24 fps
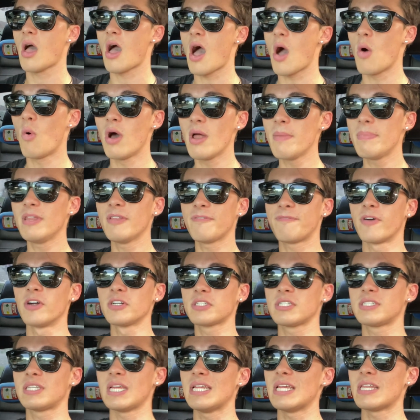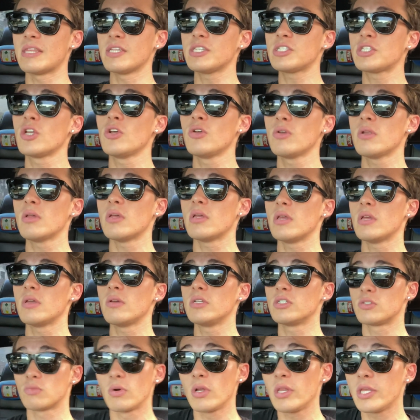I want to be the first to say that this tune
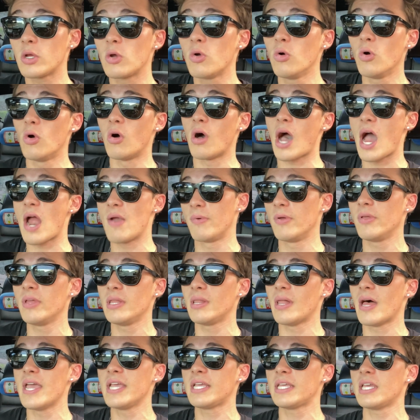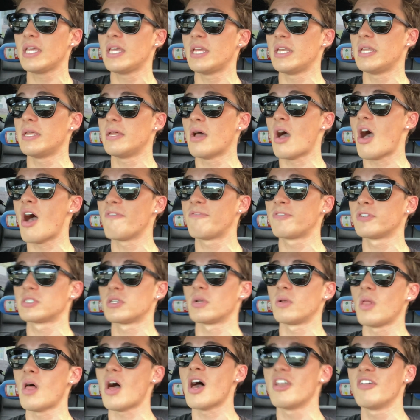is really cool. I really like it, and it offers
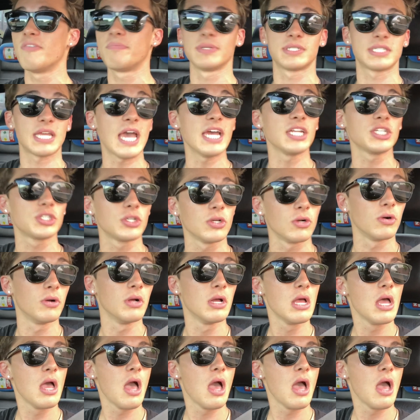a lot of potential.